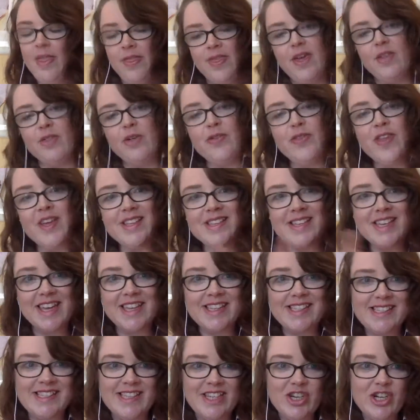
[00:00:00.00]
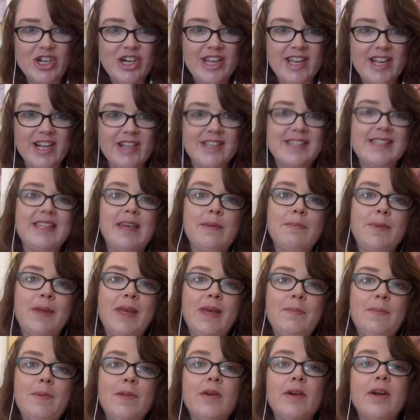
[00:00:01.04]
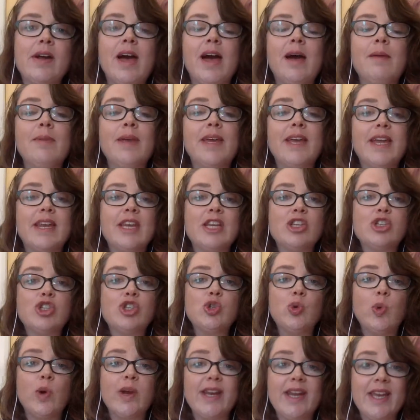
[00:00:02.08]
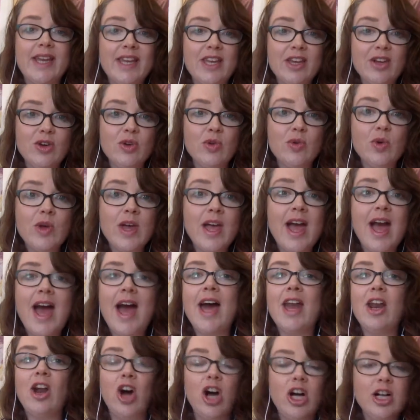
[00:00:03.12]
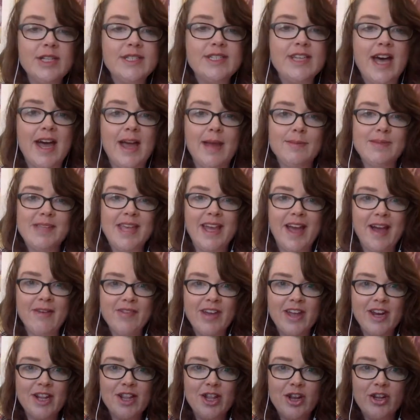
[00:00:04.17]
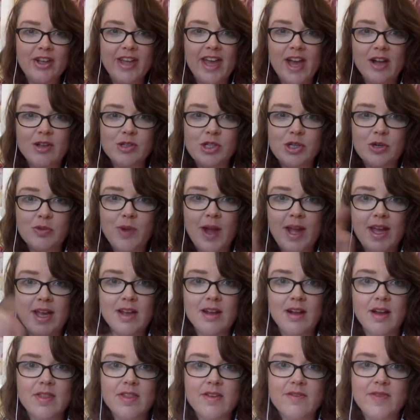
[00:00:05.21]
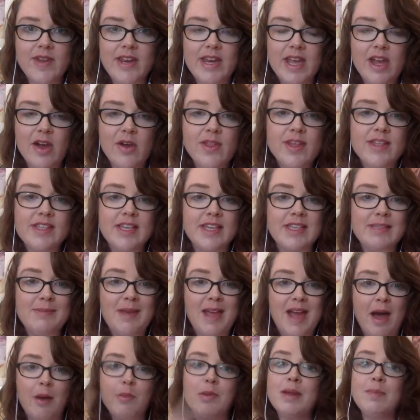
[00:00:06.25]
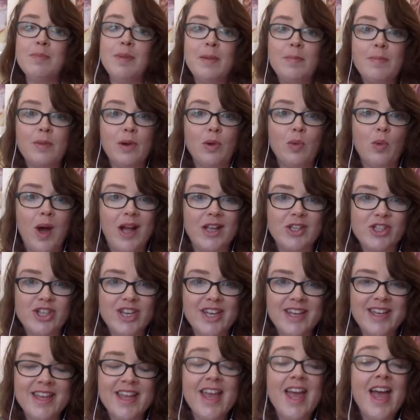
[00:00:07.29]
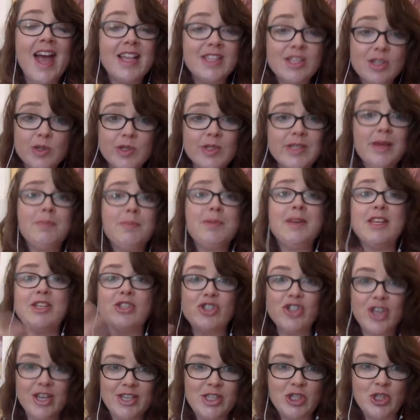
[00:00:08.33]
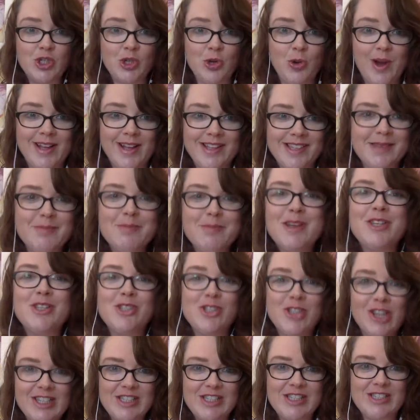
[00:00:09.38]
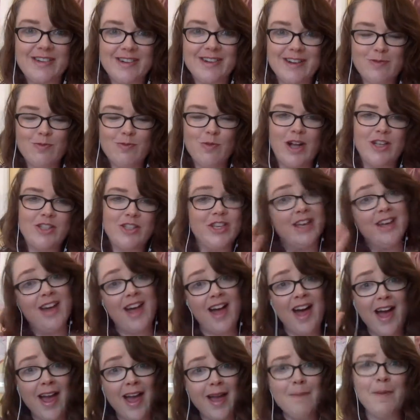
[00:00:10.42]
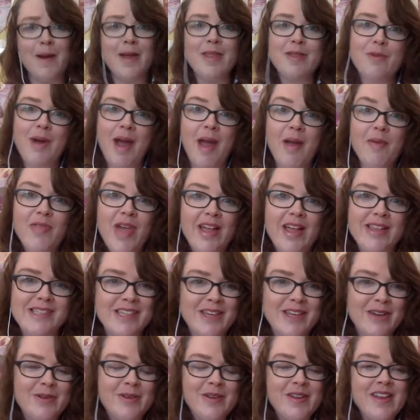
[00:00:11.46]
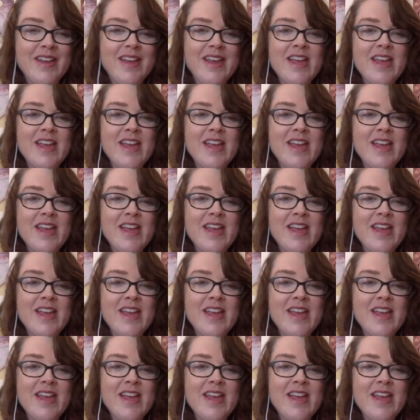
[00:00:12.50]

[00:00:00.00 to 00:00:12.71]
The other thing to consider here is that people are coming in and joining you at all times. Like I've got a little counter right here on the video that tells me how many people are watching. And so somebody just joined. Somebody just started watching. Hi, by the way, if that's you.